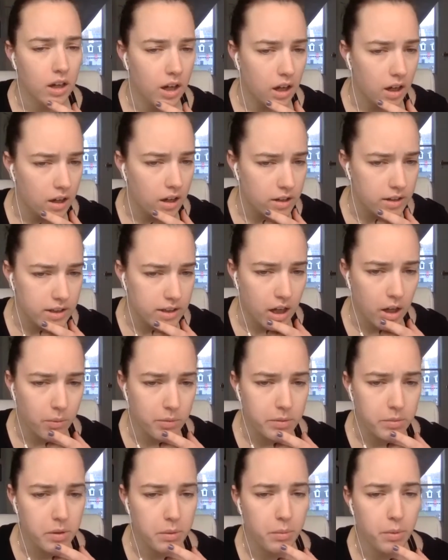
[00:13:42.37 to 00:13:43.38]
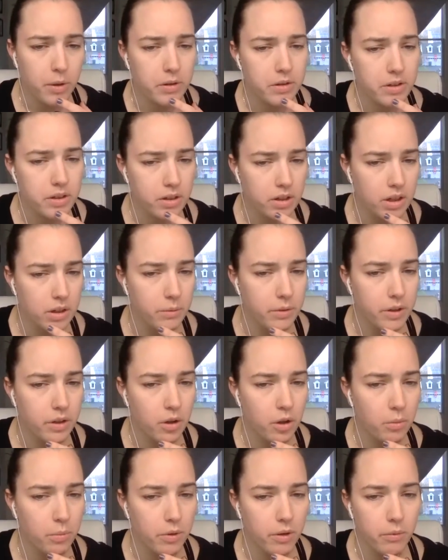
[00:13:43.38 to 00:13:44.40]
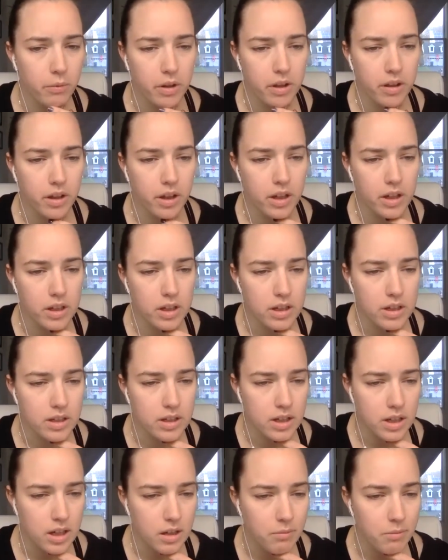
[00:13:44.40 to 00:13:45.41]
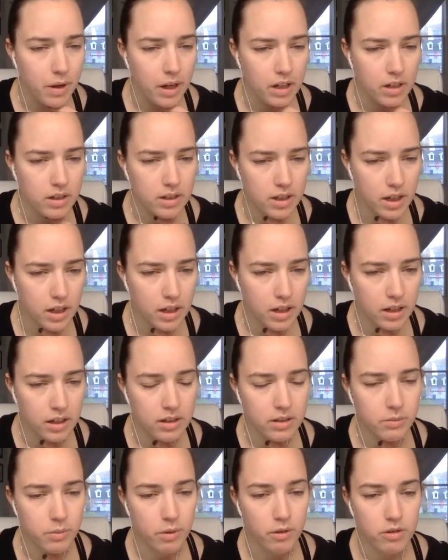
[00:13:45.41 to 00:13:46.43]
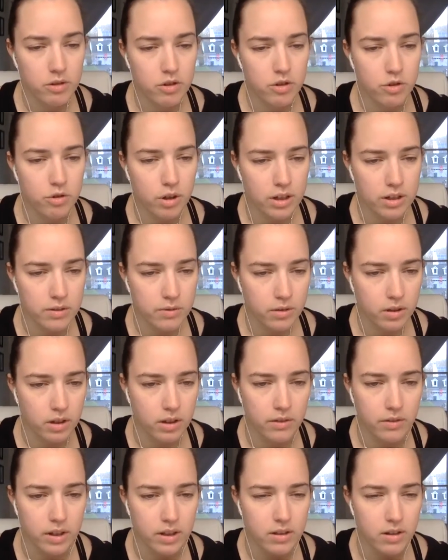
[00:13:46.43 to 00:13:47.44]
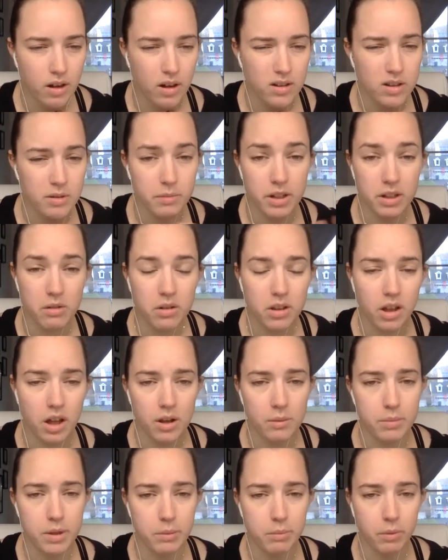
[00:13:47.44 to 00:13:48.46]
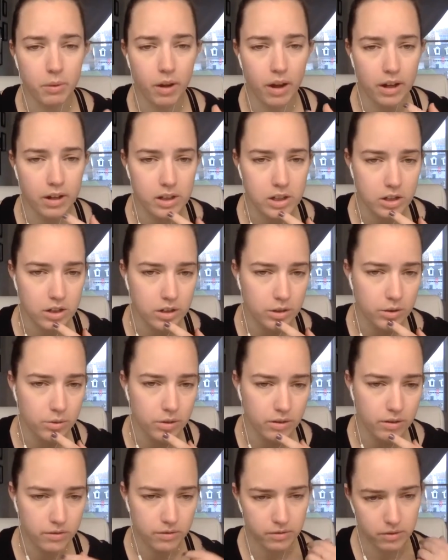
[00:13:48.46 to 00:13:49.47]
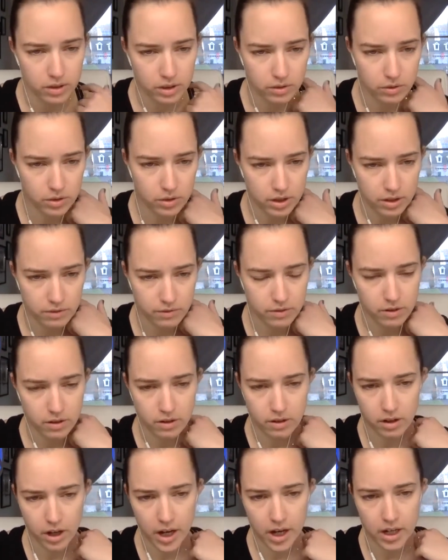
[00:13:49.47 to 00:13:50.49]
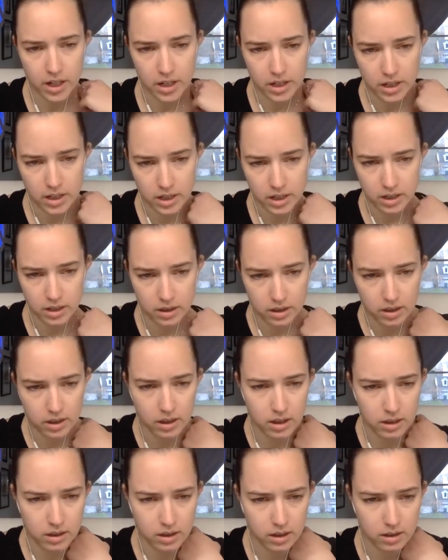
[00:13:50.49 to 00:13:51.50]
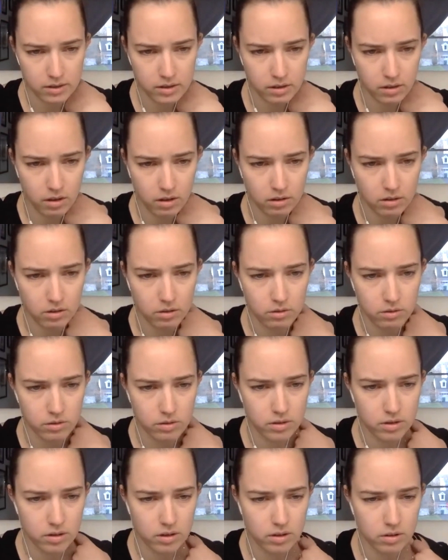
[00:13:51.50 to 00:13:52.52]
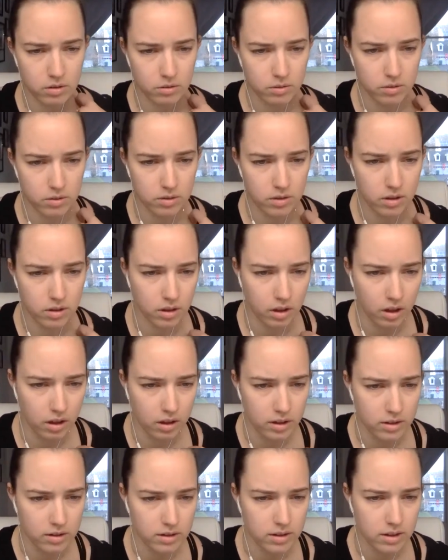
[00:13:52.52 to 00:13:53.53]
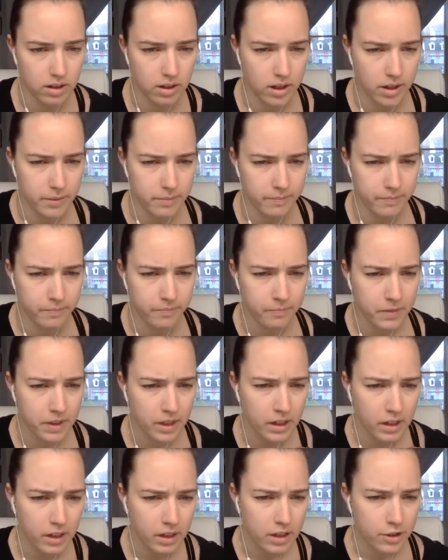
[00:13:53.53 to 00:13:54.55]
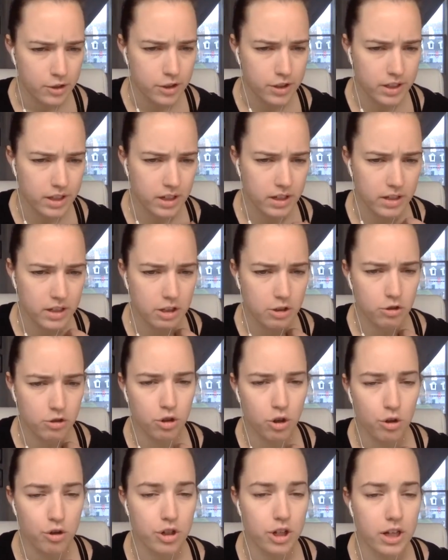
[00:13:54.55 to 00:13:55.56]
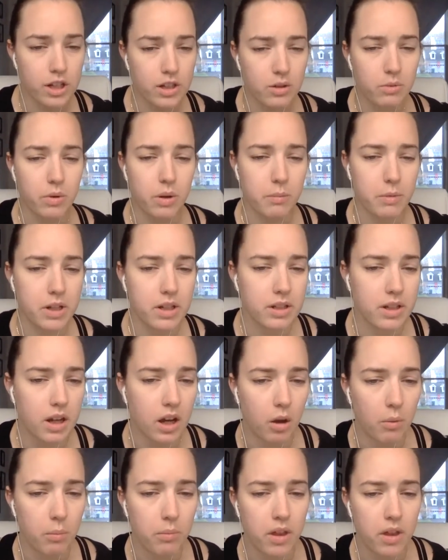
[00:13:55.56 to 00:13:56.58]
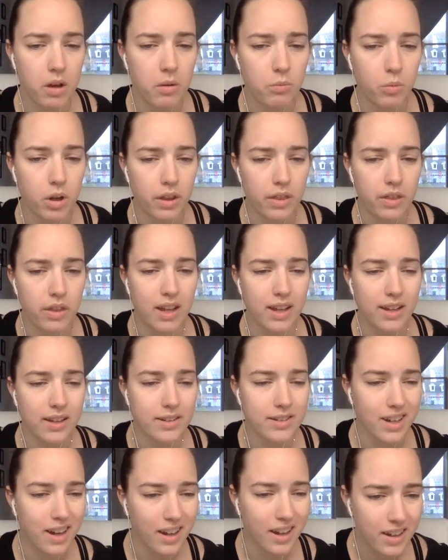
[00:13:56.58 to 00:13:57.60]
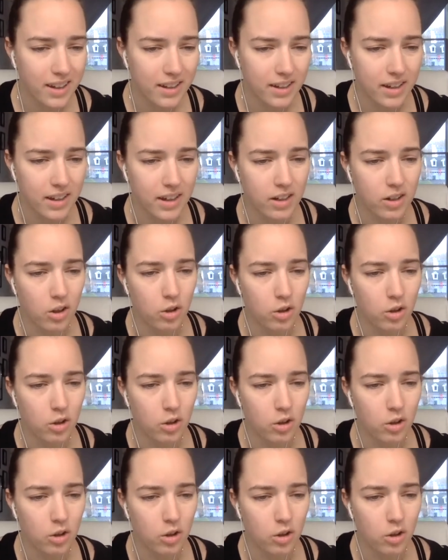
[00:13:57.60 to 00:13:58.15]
it has helped me personally with coping with ADD, meditating, as well as stress relief. That's awesome. I know a lot of people actually who have used it for ADD and things along those lines. She said, I teach crochet to women to help them with anxiety,